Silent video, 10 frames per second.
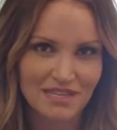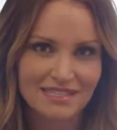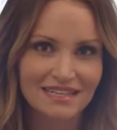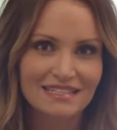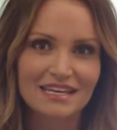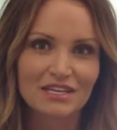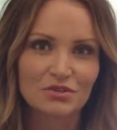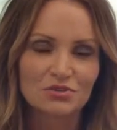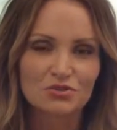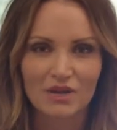That's gonna take
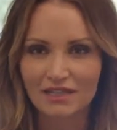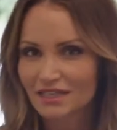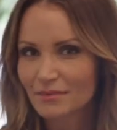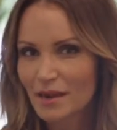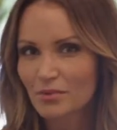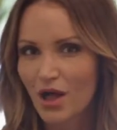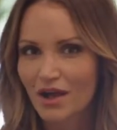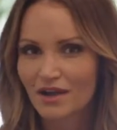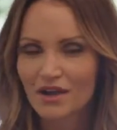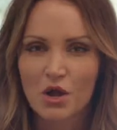you directly to my
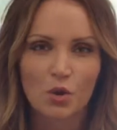blog,